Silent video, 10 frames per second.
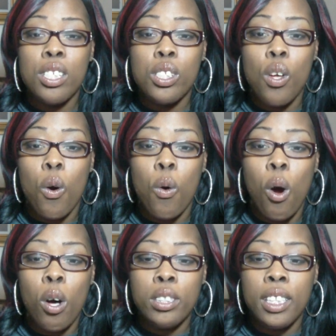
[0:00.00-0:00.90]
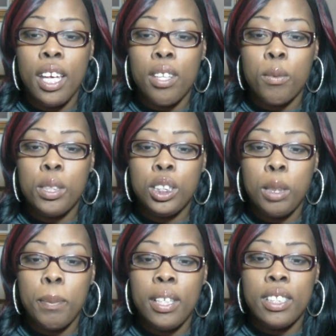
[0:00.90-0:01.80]
So altogether with
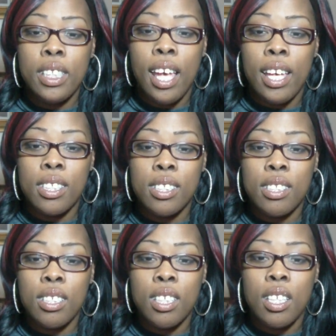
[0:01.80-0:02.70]
shipping and tax,